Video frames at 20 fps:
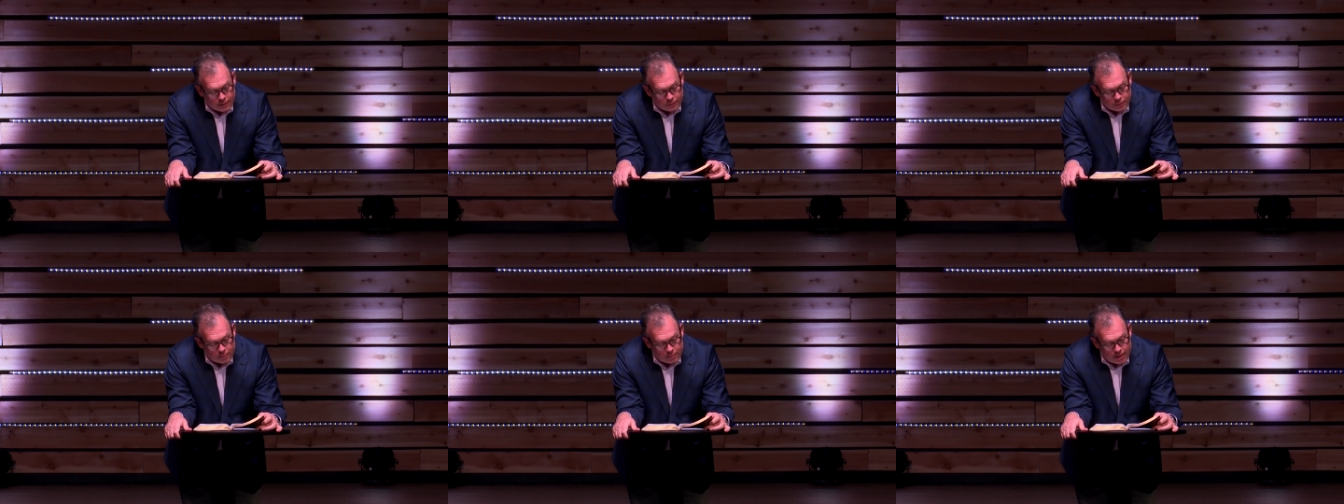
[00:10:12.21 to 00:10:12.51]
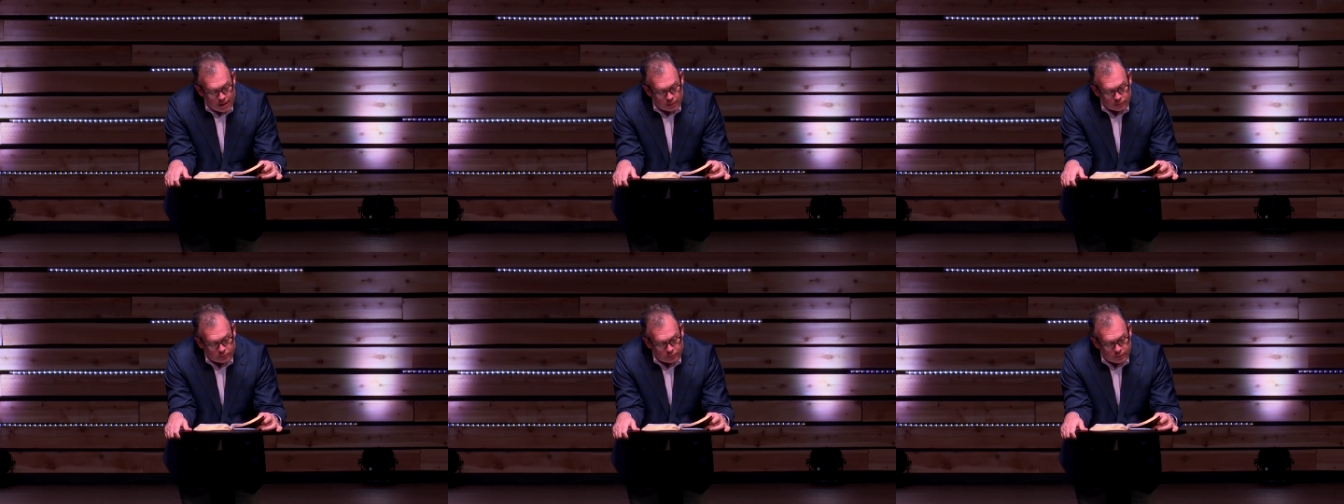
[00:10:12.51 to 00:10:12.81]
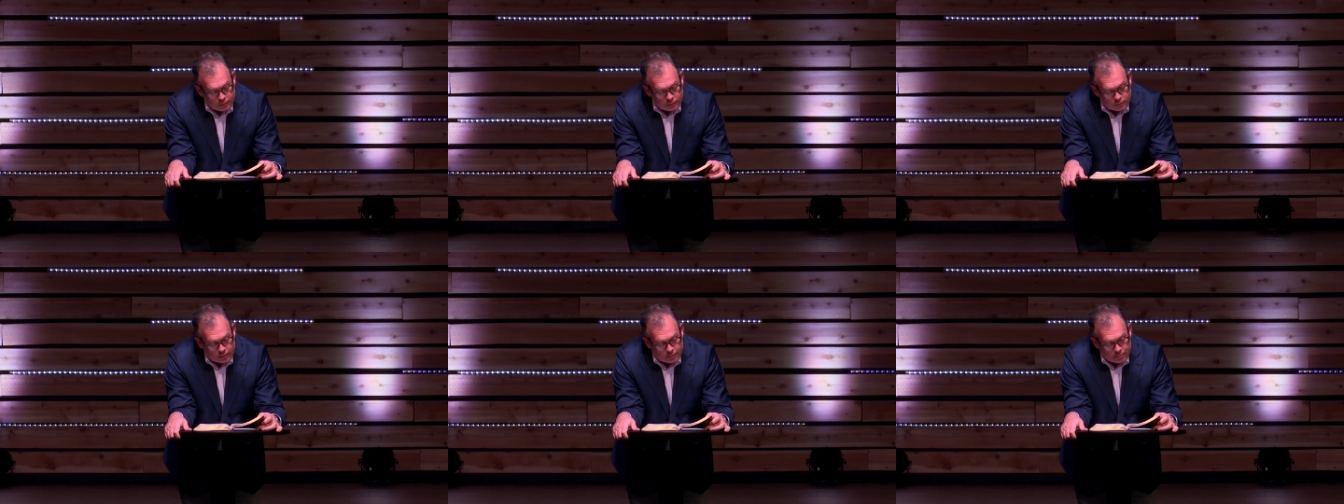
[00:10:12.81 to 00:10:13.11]
the
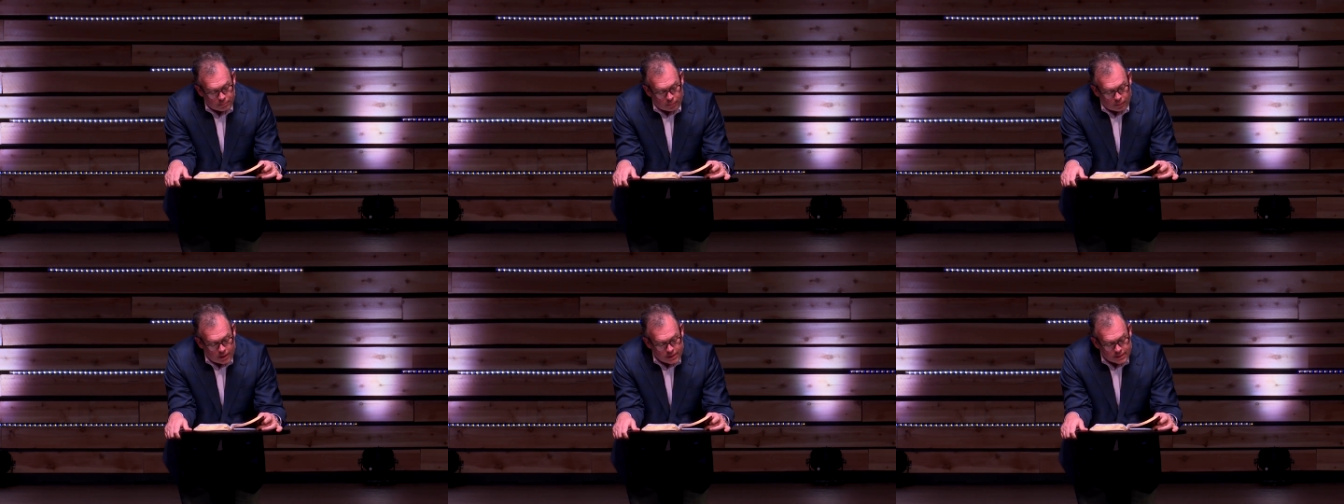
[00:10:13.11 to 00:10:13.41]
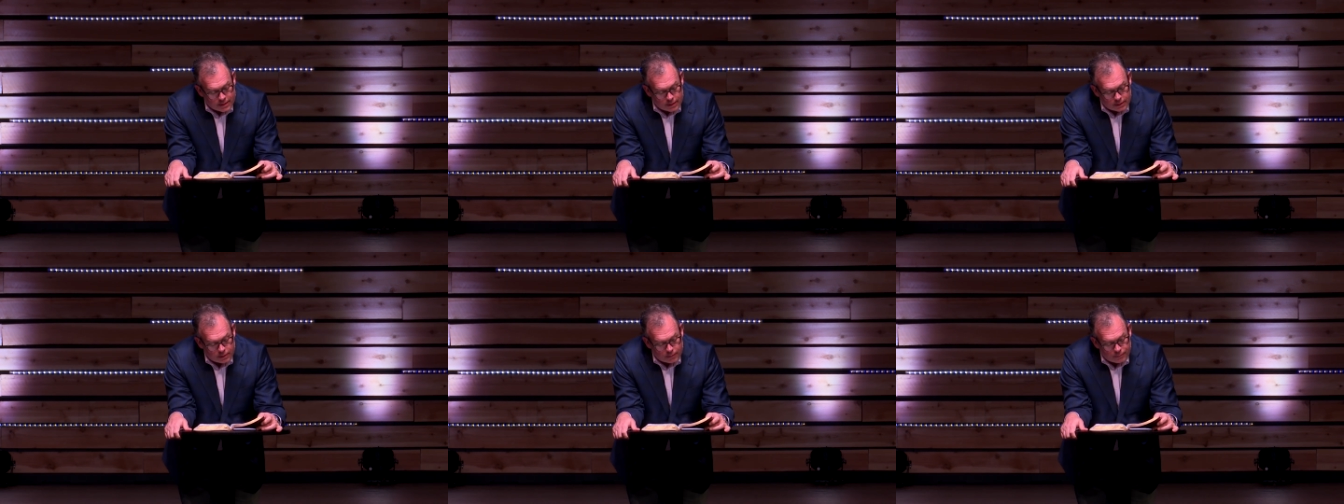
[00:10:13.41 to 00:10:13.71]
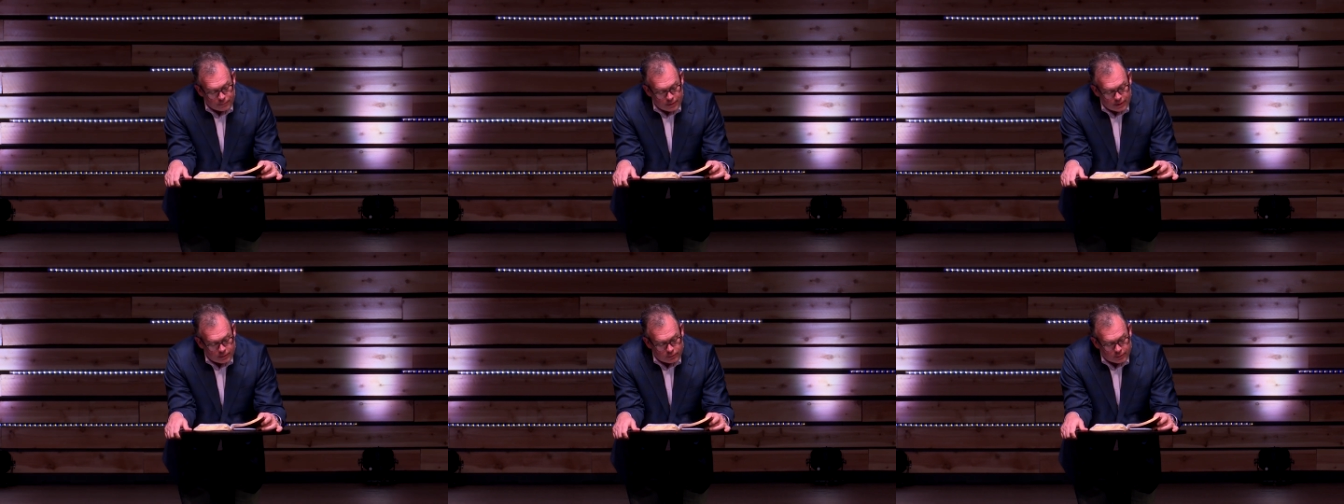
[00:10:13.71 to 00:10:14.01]
mountains and breaking
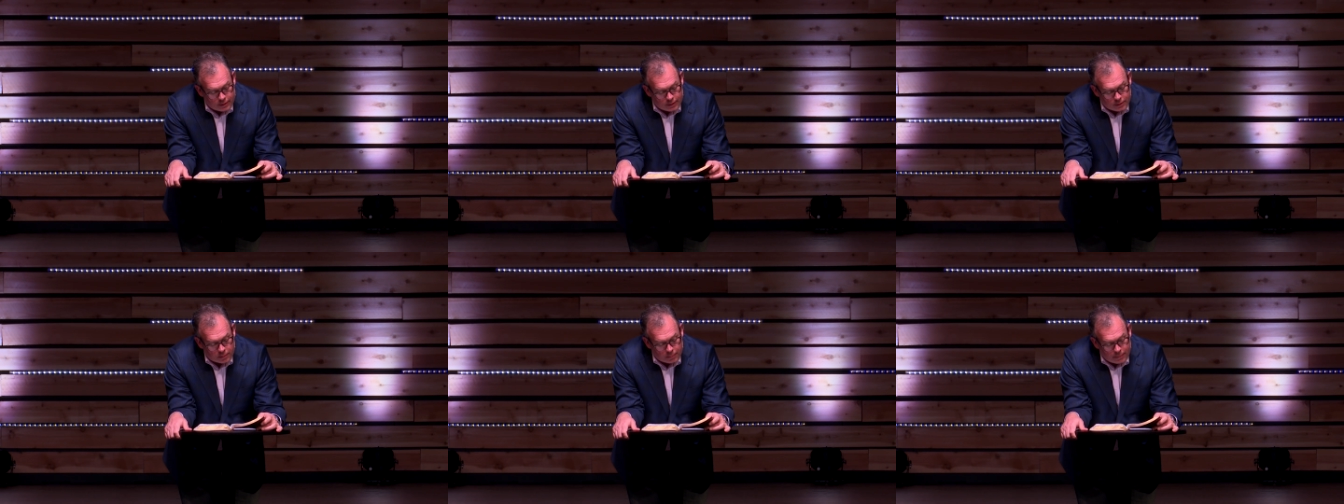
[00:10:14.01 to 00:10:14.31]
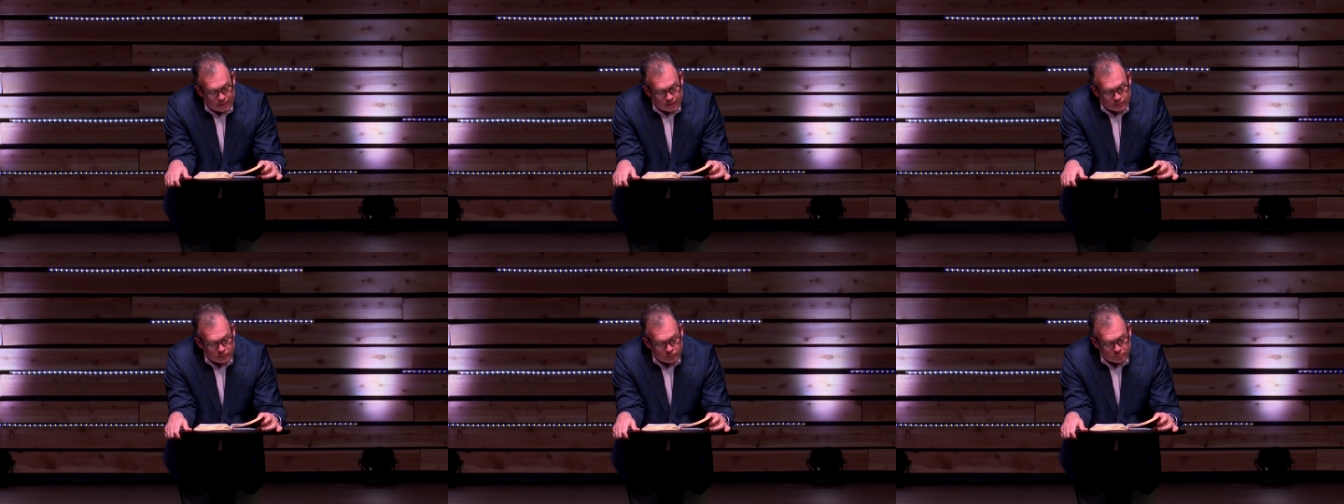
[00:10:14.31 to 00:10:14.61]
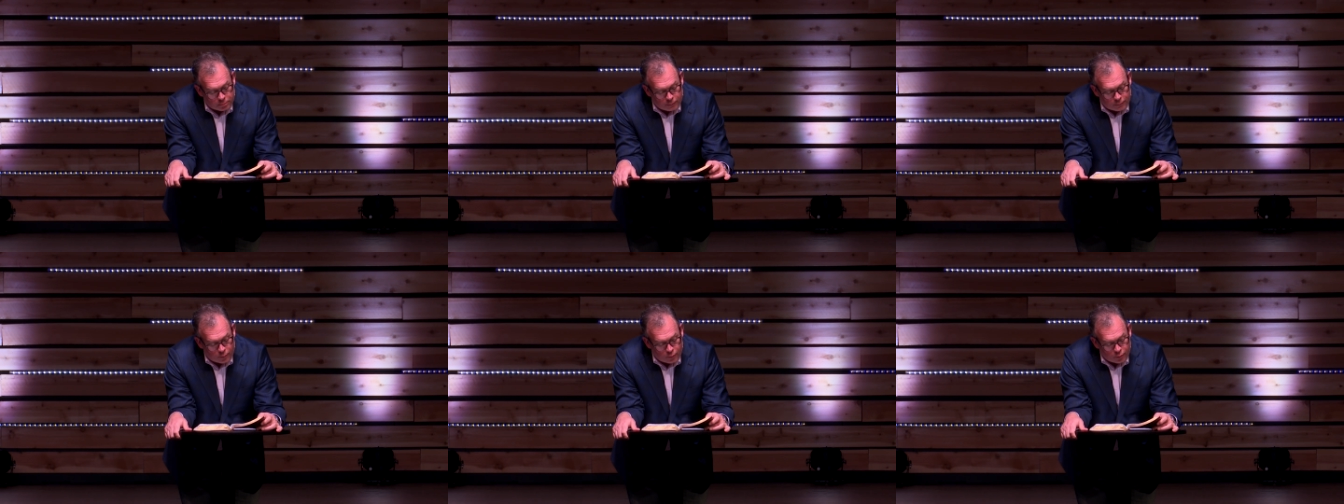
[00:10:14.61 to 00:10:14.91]
it into pieces
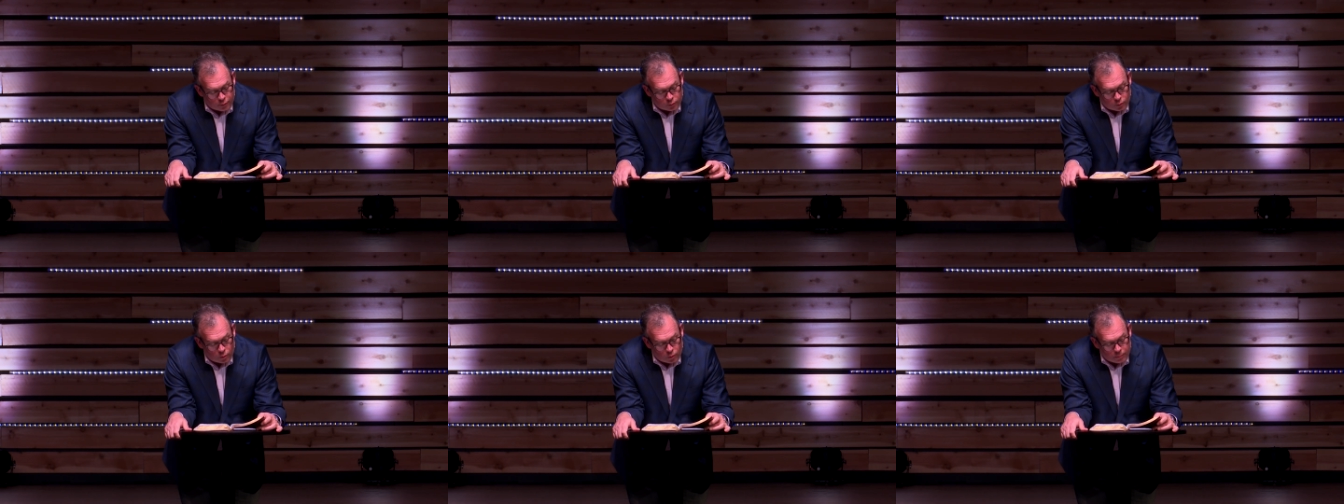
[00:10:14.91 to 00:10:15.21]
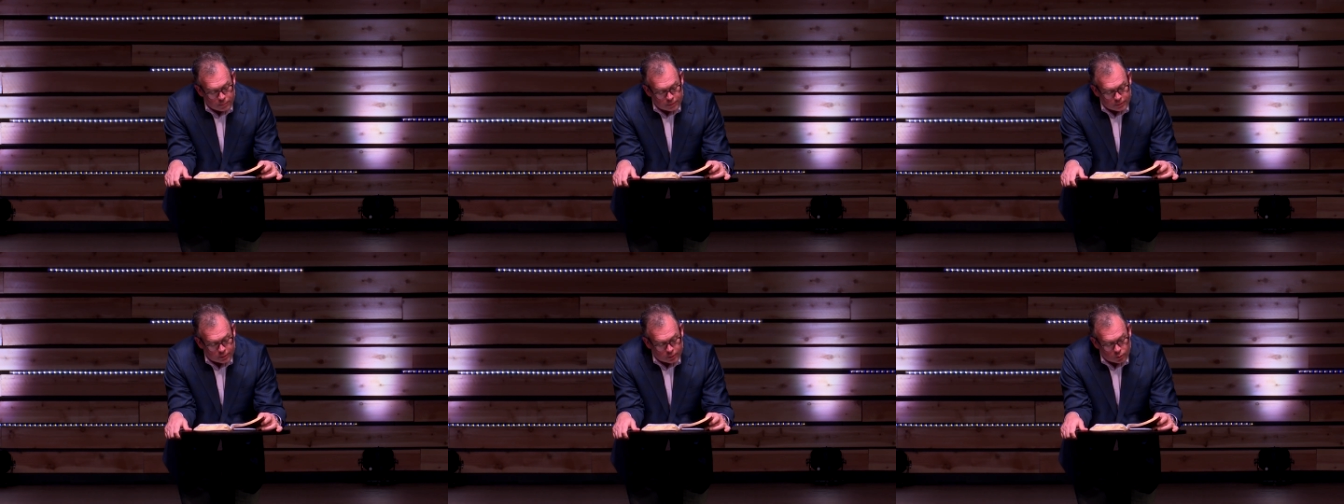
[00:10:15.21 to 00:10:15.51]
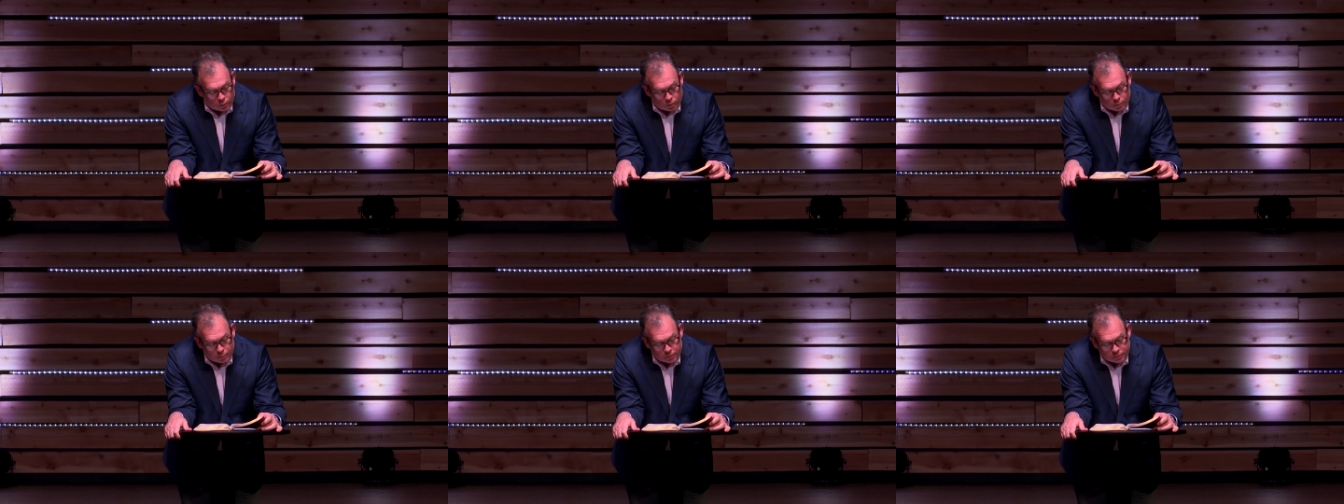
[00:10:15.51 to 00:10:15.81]
before the Lord, but the
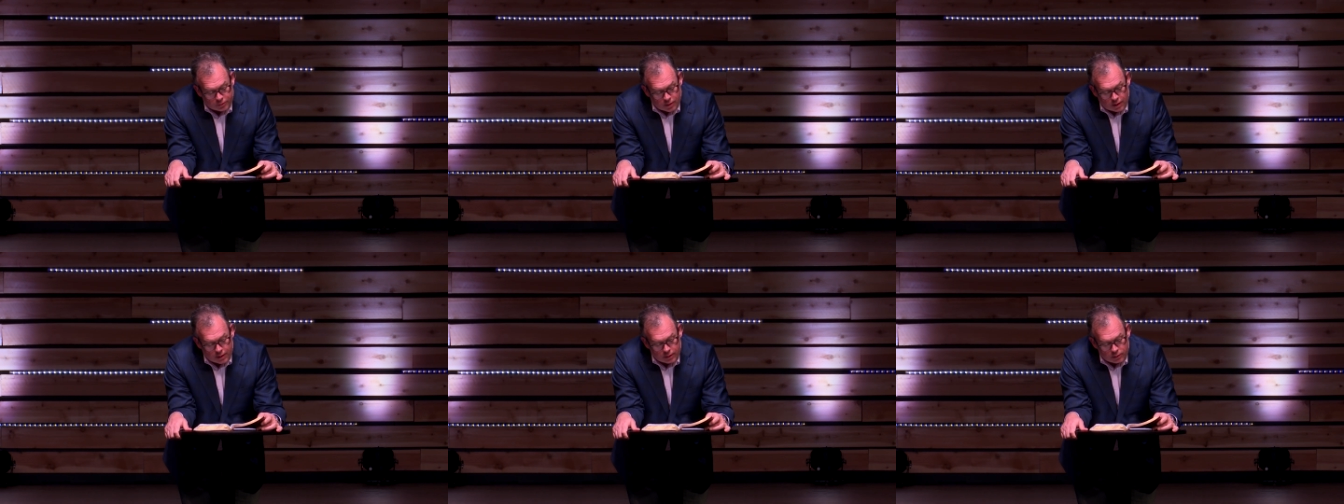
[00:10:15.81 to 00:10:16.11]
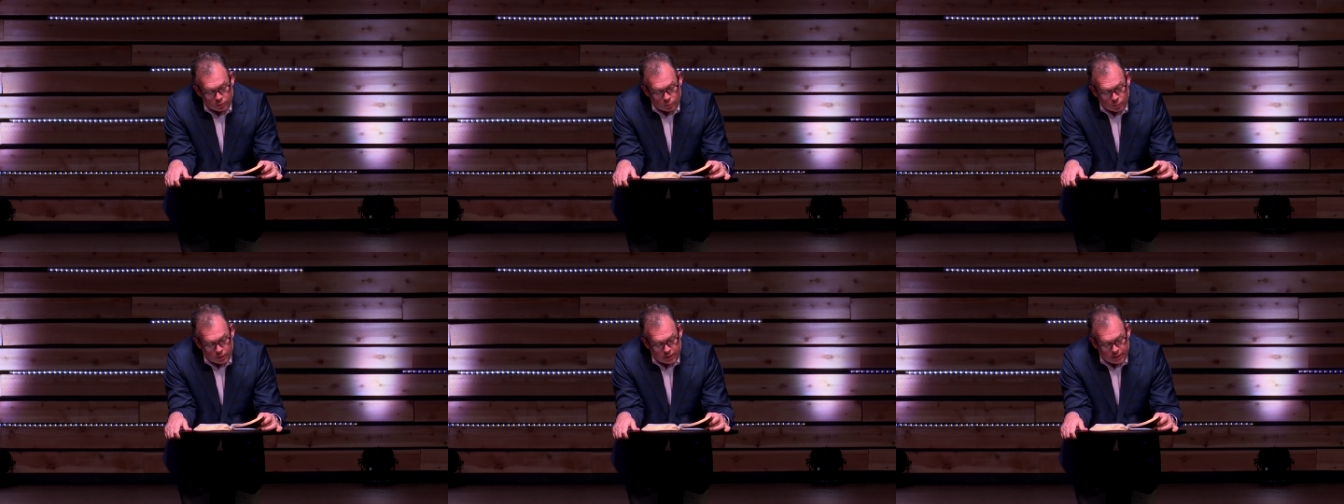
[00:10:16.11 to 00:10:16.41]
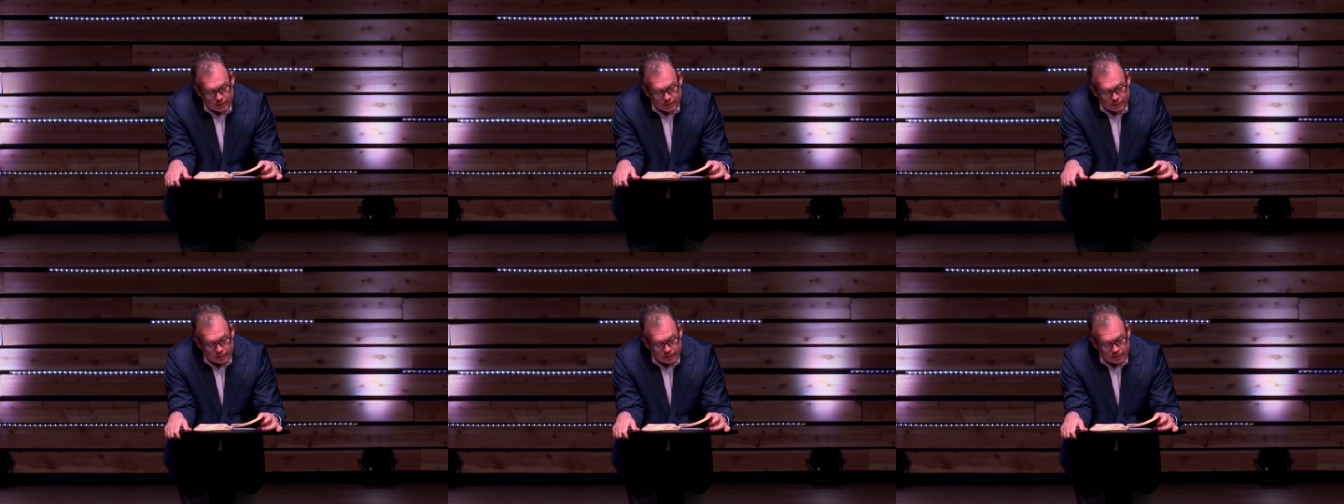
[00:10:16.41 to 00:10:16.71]
Lord was not in the wind.